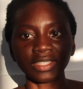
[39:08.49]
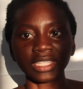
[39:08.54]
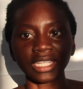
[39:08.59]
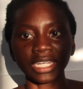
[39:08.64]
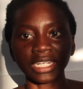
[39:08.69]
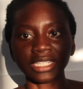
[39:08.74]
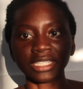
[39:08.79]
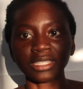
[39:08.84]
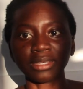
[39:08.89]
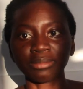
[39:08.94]
And
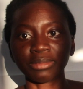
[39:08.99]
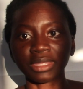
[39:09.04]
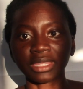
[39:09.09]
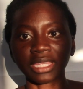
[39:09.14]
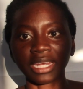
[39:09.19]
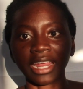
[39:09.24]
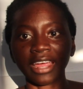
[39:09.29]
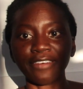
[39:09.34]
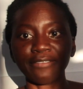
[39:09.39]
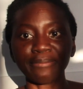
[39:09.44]
that is something
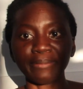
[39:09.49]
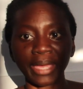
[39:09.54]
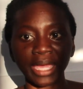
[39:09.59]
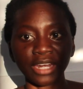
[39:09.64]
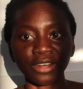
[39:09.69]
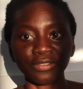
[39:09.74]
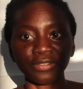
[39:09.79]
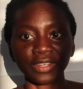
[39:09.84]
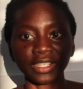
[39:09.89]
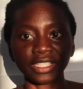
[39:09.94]
that I have
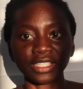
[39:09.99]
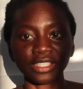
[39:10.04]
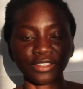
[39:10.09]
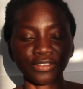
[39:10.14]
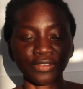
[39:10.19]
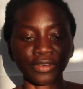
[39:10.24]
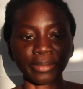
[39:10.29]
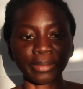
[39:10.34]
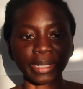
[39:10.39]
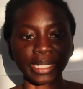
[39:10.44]

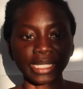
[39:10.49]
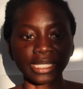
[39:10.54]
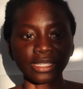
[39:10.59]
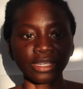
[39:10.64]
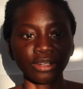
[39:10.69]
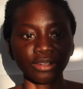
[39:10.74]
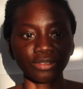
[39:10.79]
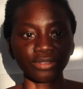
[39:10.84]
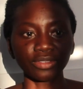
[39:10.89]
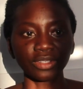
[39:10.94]
manifested for
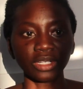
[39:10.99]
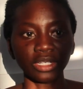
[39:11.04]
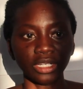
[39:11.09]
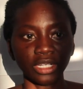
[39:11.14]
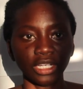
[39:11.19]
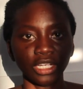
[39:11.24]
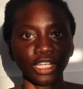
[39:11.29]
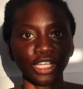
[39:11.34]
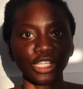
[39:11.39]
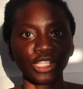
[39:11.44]
myself.
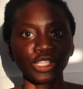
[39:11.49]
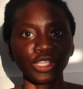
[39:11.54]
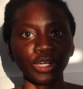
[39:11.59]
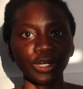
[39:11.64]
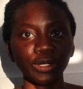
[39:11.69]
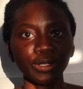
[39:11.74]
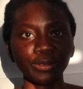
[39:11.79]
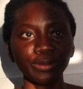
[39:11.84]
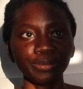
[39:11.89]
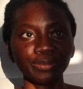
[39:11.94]

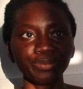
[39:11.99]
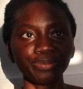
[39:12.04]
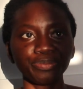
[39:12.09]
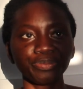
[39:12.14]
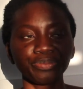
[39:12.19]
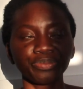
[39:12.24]
So